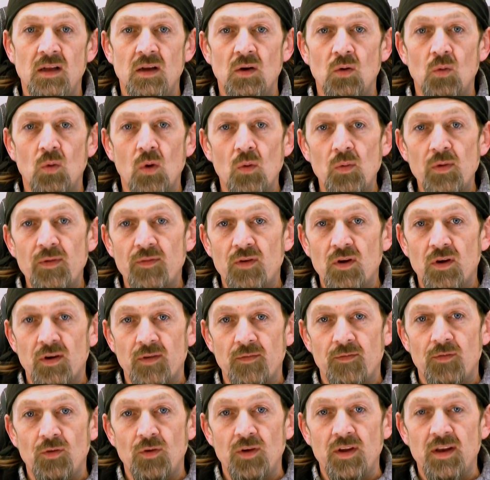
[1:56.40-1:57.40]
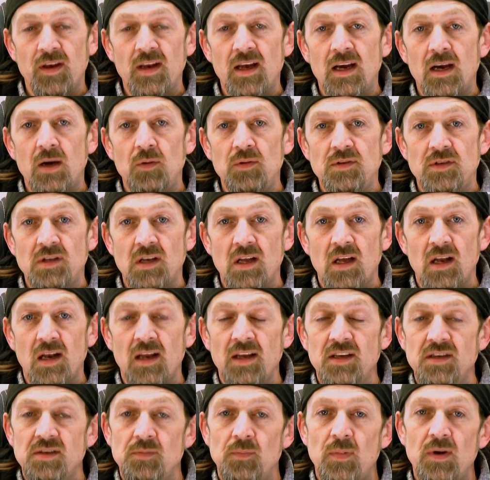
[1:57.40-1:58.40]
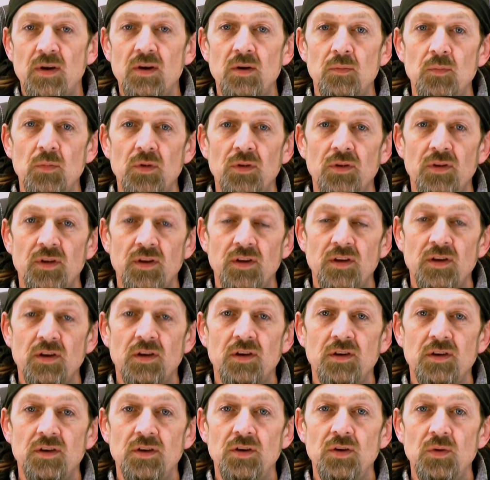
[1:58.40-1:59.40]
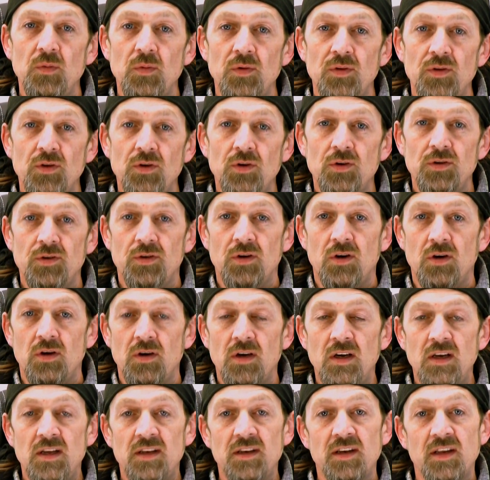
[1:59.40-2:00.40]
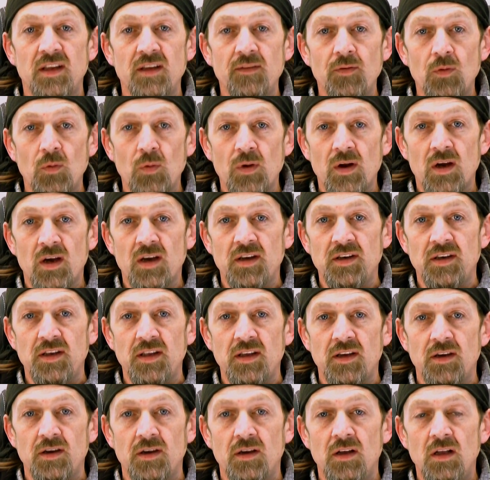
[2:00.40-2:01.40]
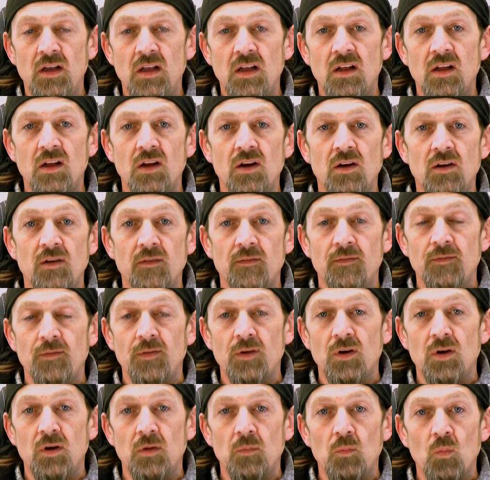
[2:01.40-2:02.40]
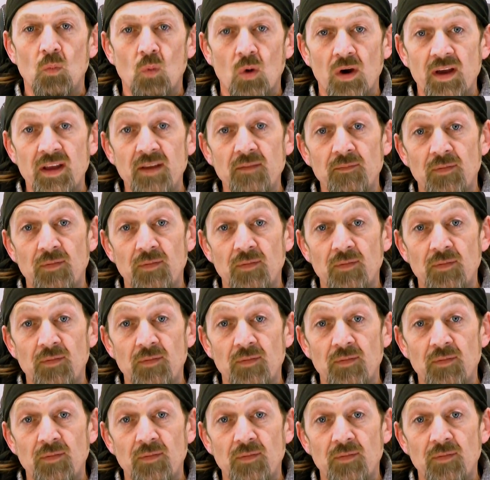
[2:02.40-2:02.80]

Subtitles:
What we've got for you now is a little experiment that you can do with your dog to give you an idea of what it